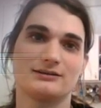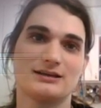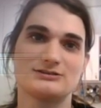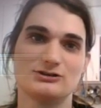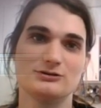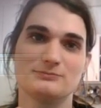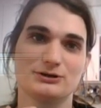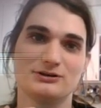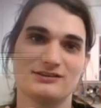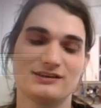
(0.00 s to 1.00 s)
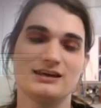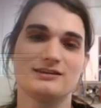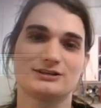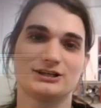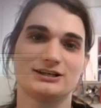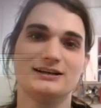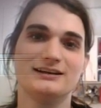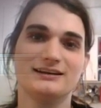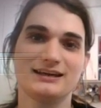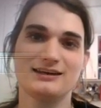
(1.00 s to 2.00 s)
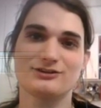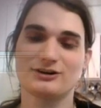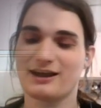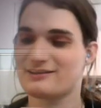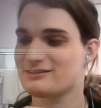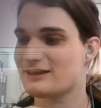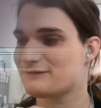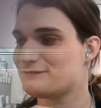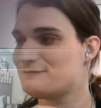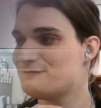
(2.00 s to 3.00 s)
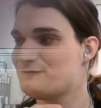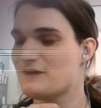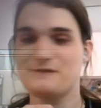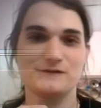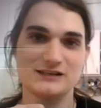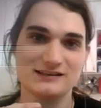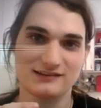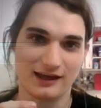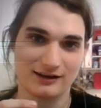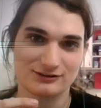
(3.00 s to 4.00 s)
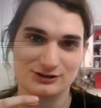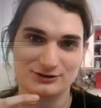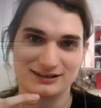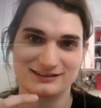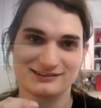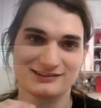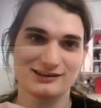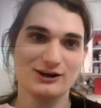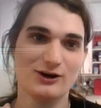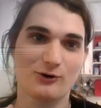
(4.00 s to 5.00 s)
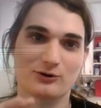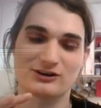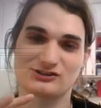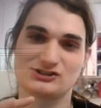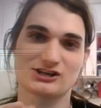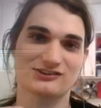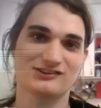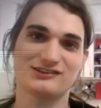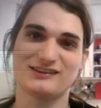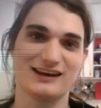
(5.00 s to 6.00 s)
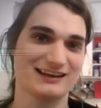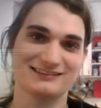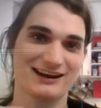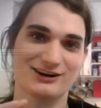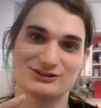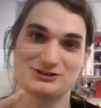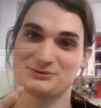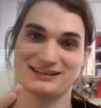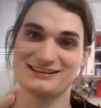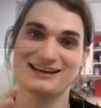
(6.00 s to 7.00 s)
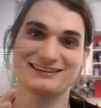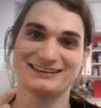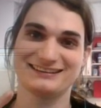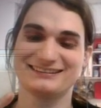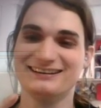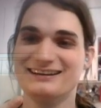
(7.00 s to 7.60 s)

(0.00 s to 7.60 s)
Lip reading: Like, Dune Brood is either has, like, 50 sand tokens, or is just sitting there doing nothing.